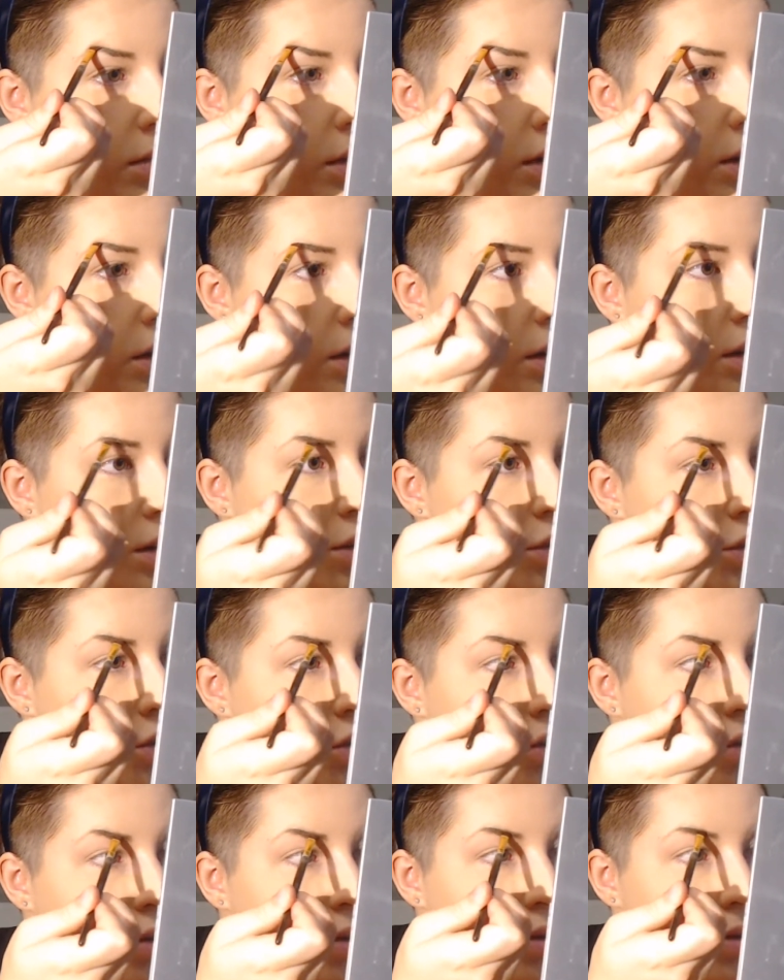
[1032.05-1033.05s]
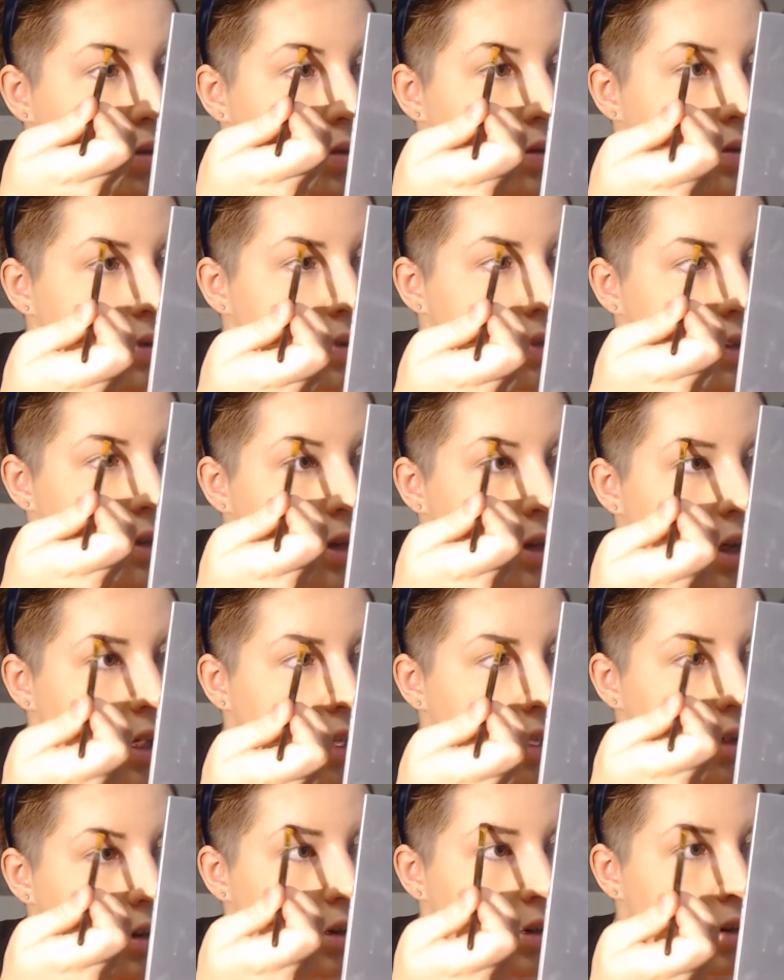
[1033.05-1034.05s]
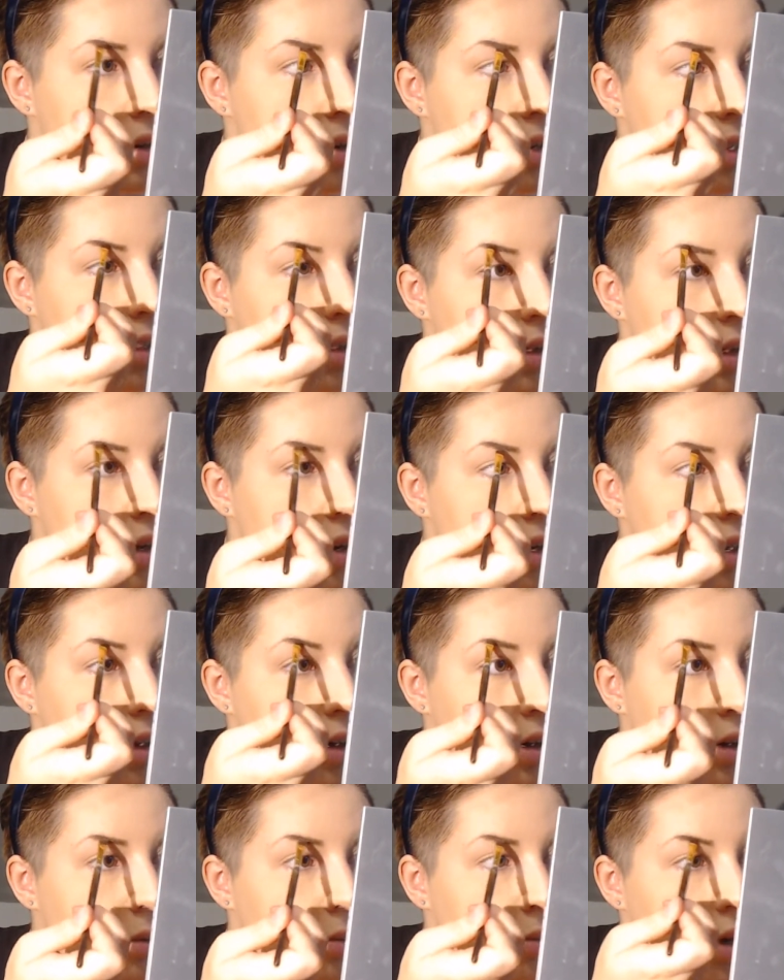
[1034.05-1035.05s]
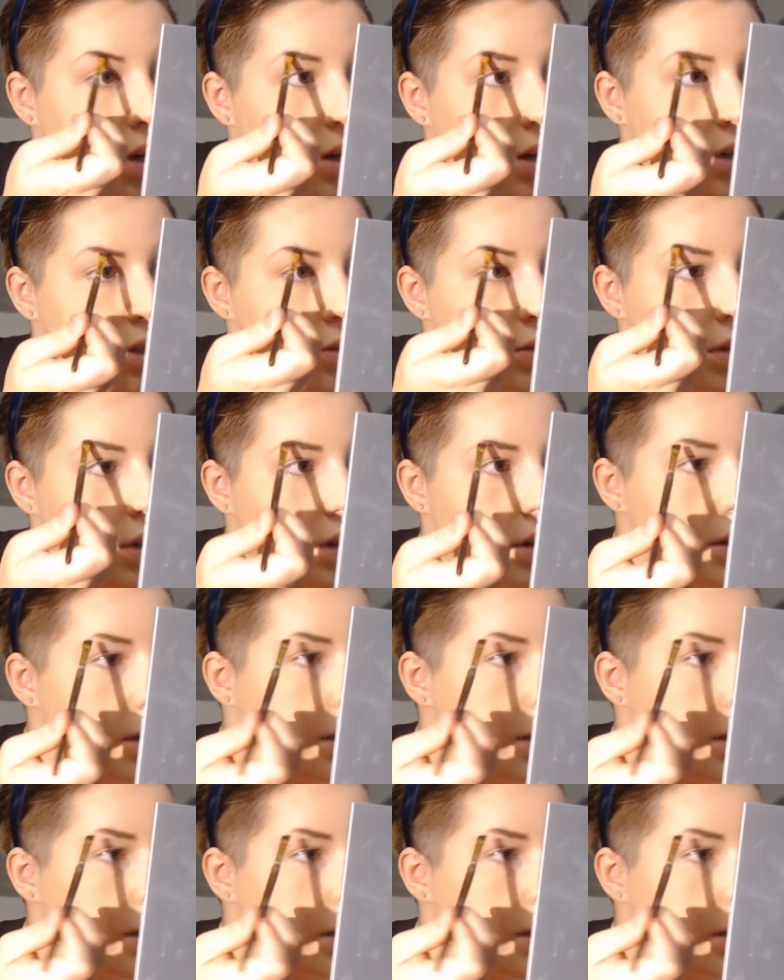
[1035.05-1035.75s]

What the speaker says: it controls that product you already